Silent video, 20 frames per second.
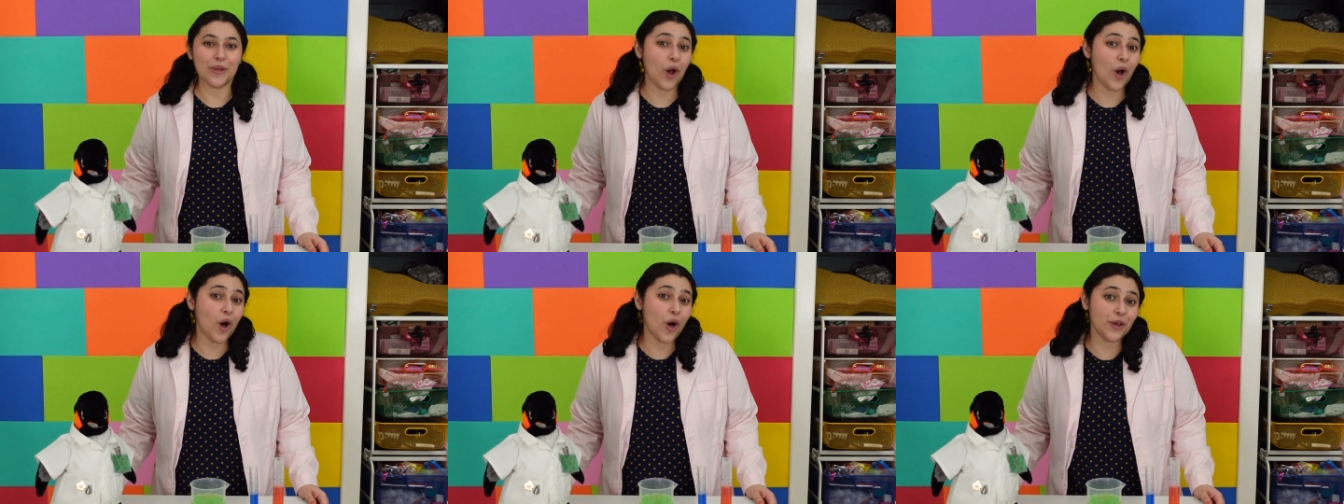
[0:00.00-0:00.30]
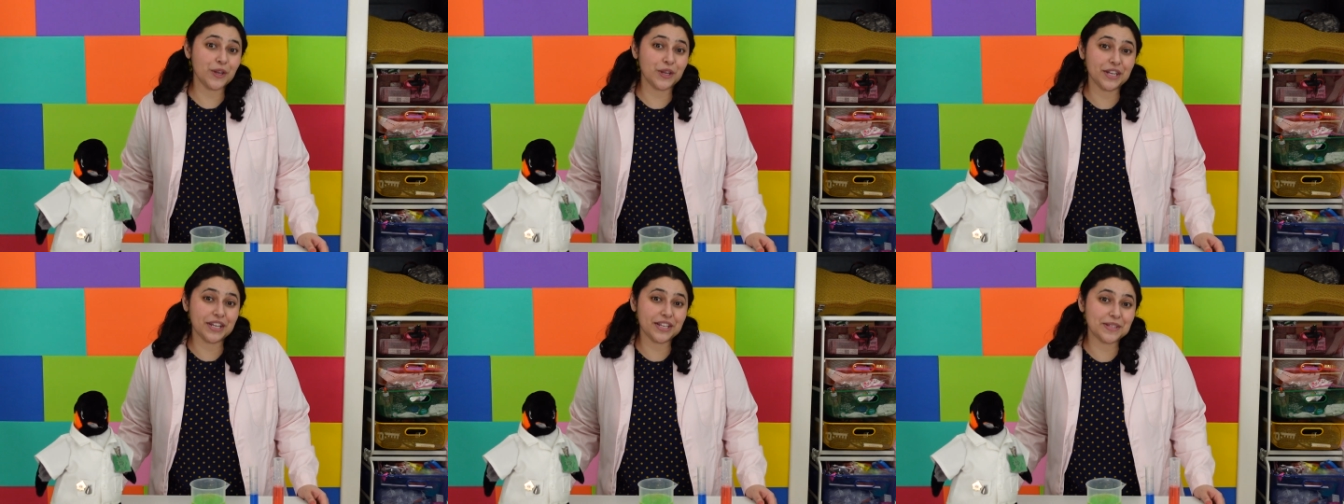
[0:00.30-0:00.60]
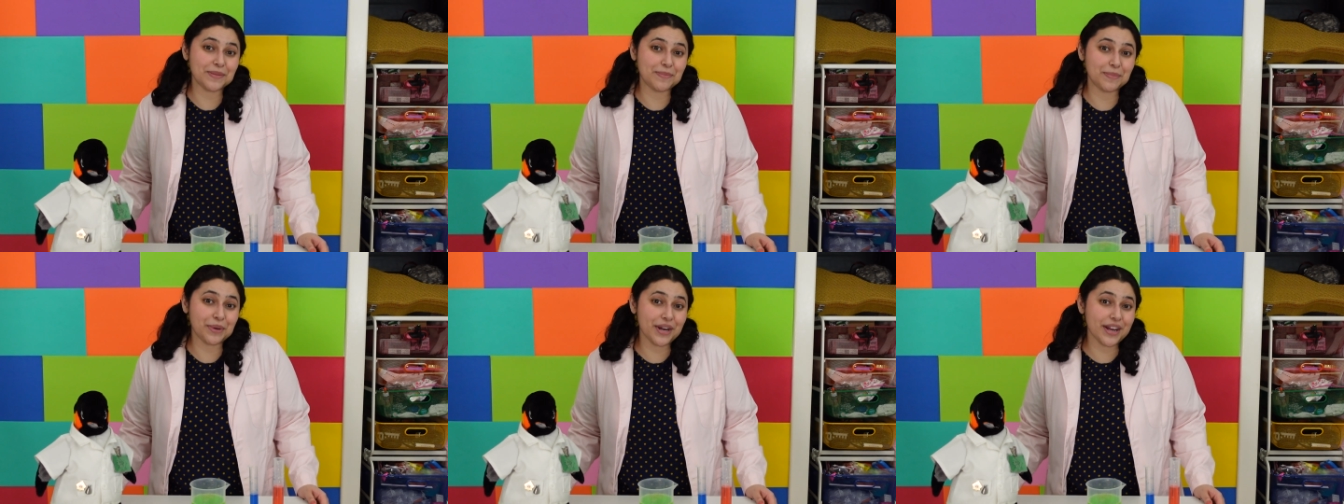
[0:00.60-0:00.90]
All you need
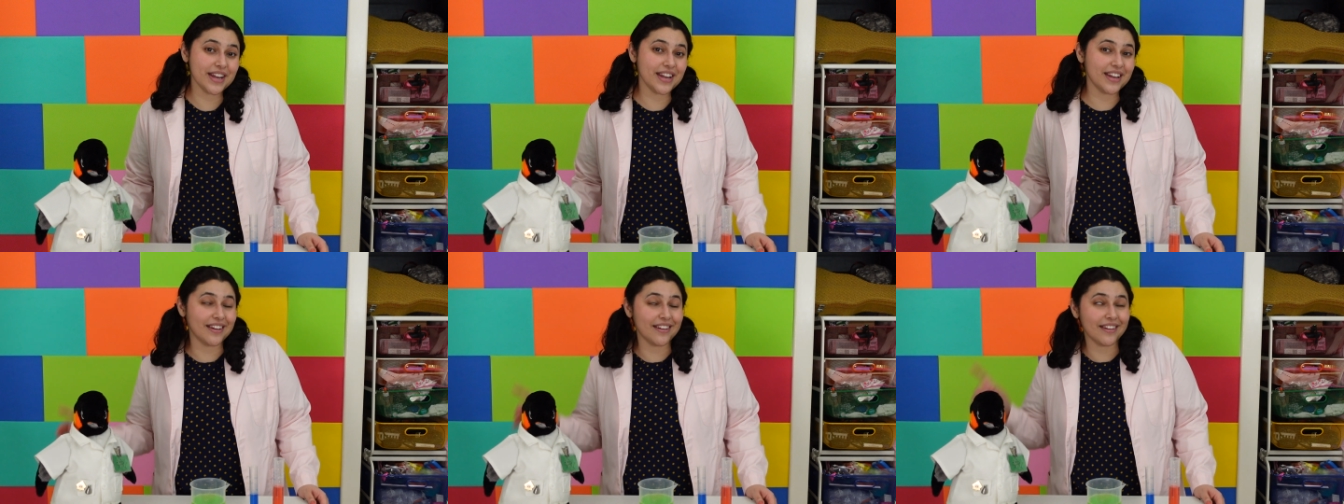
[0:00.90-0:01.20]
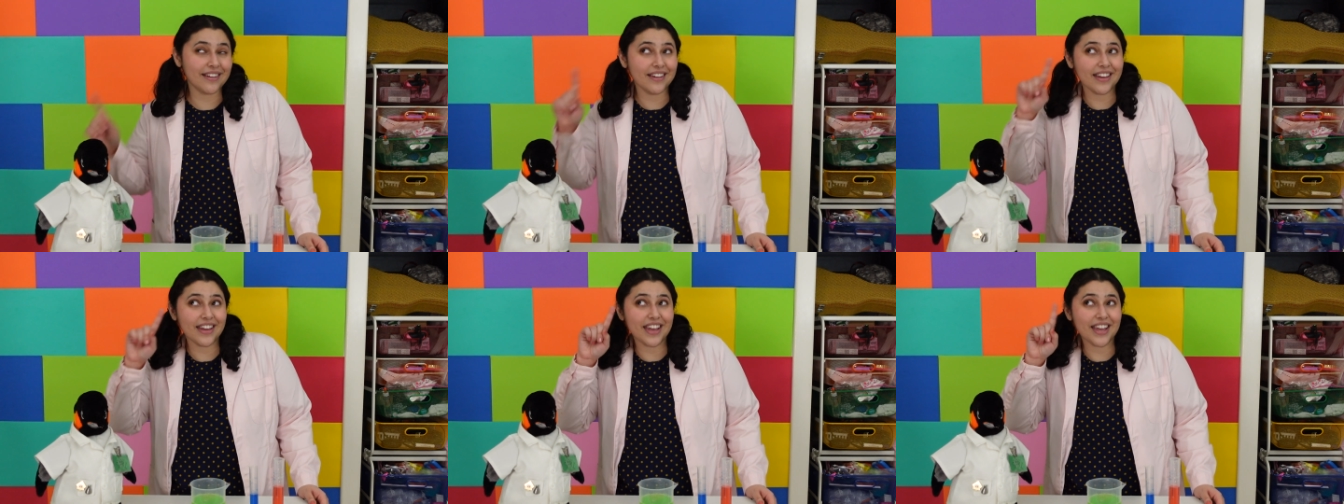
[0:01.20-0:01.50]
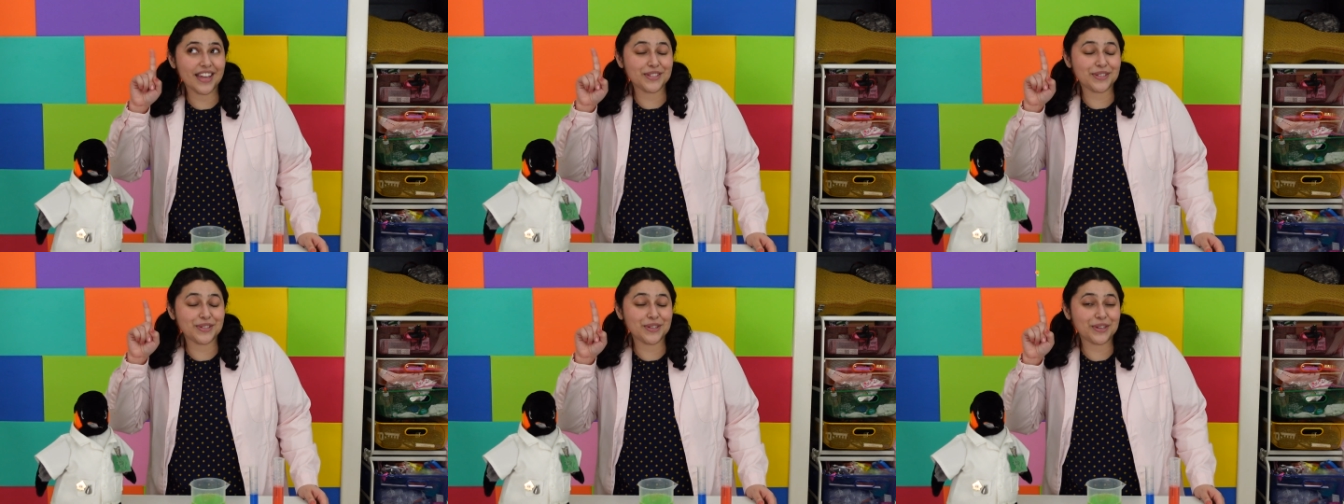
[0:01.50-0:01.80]
to bring
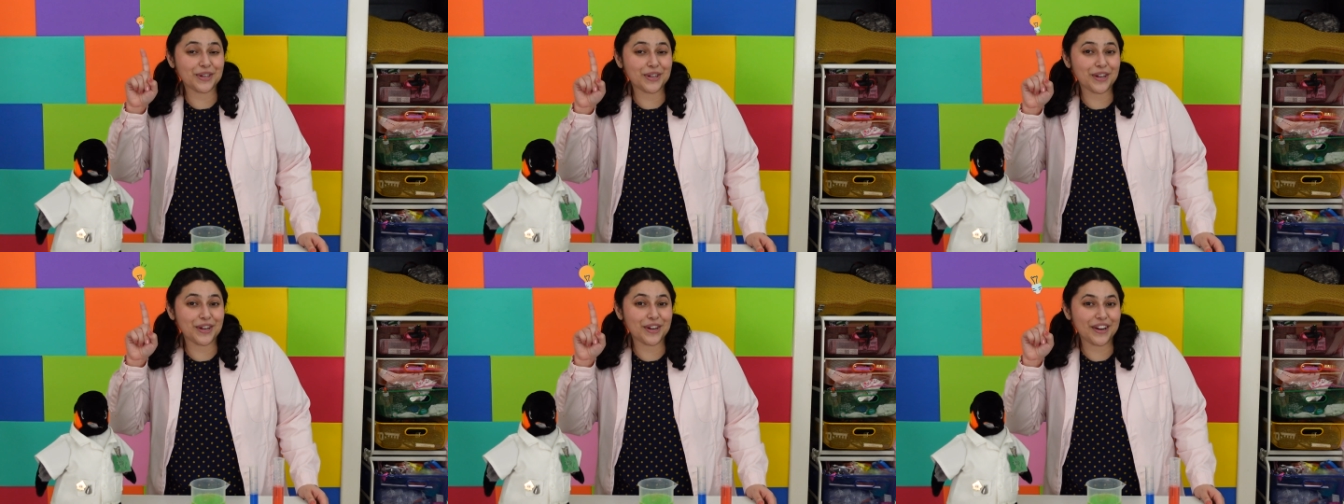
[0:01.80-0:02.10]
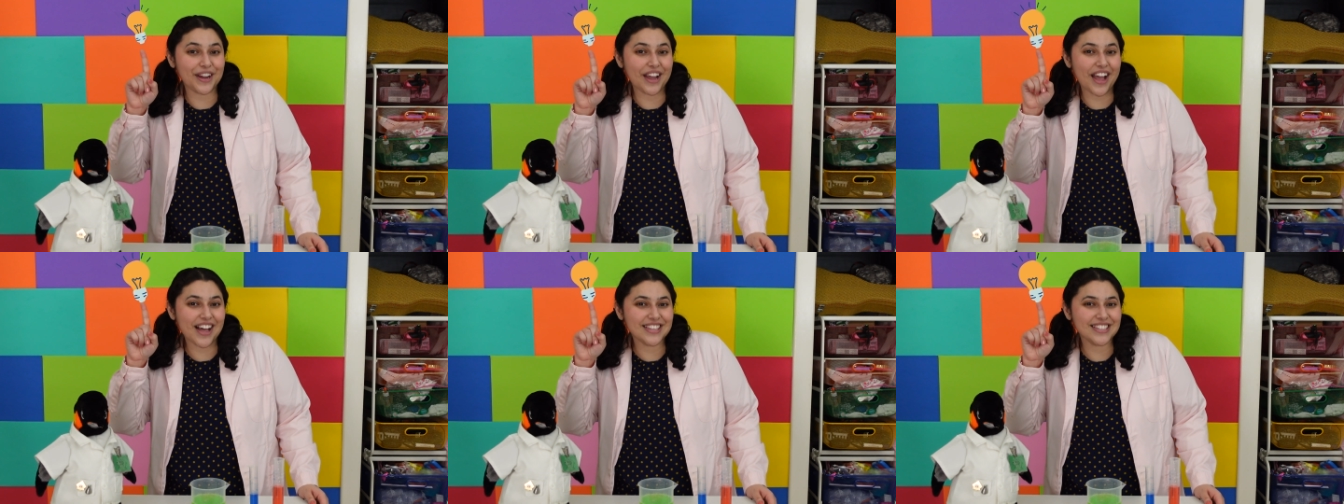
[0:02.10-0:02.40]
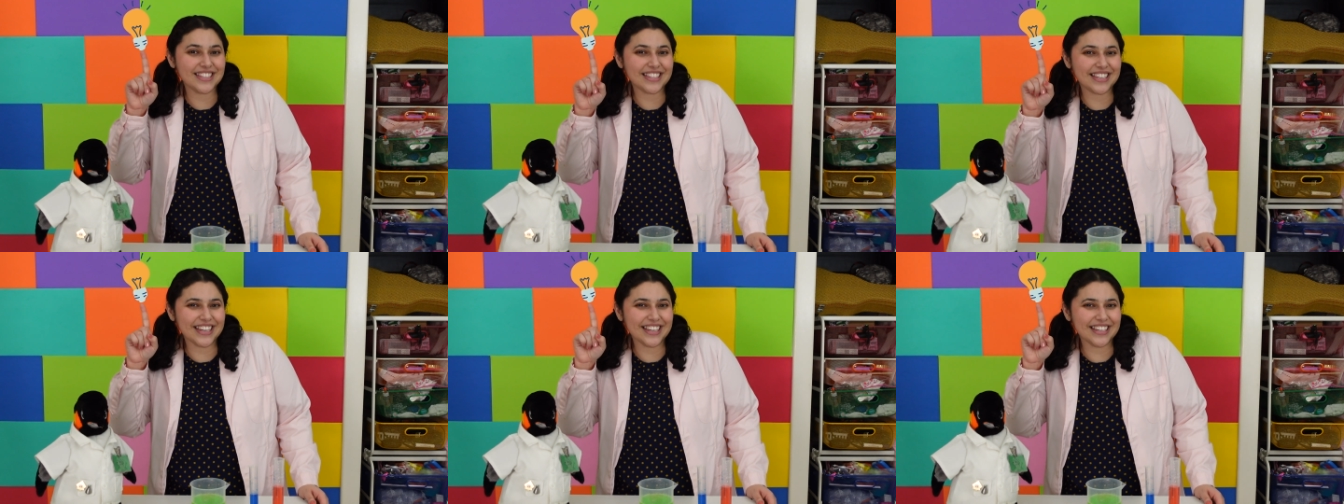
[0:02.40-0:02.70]
is your
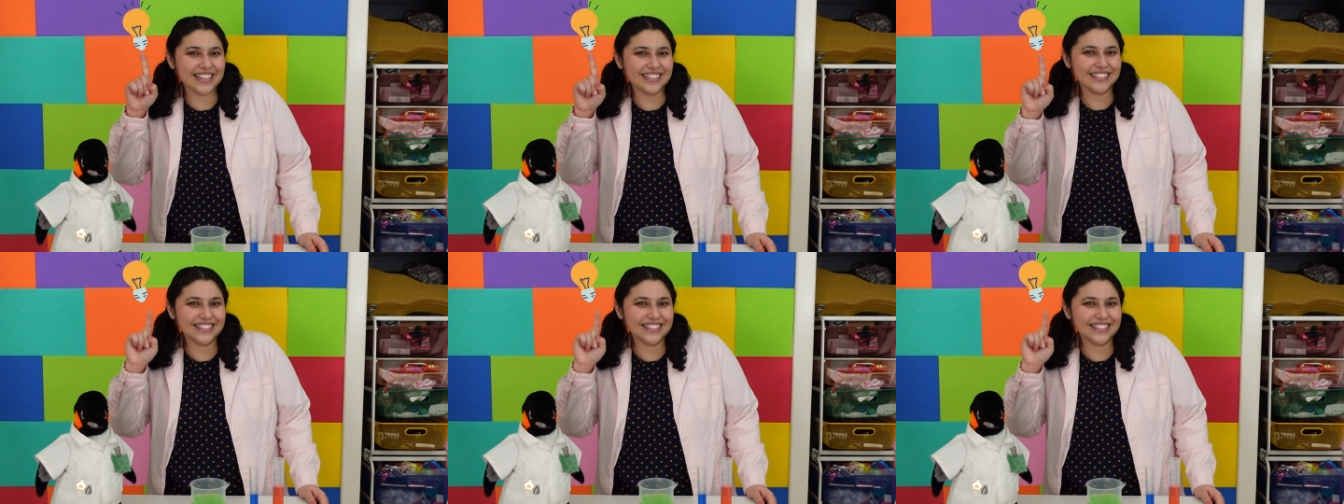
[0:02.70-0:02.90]
curiosity.